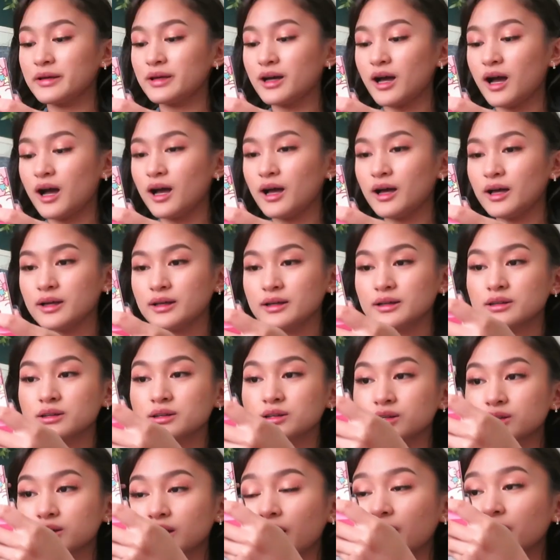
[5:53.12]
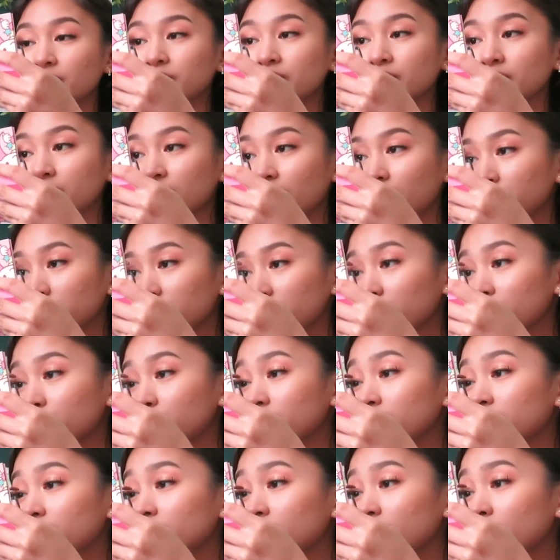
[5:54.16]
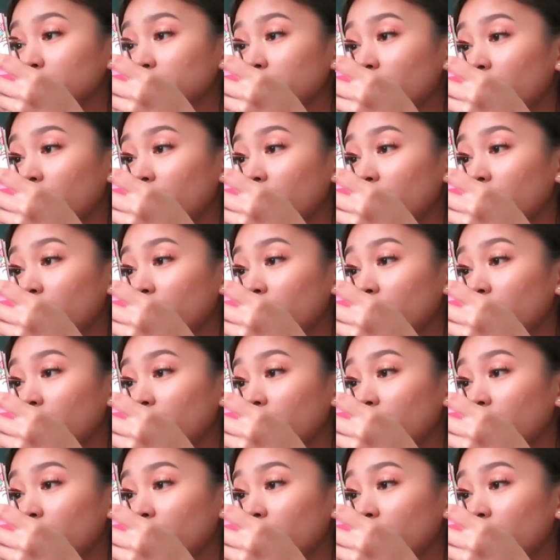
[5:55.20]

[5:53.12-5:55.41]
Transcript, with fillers: my gosh, I feel like I'm getting ready for a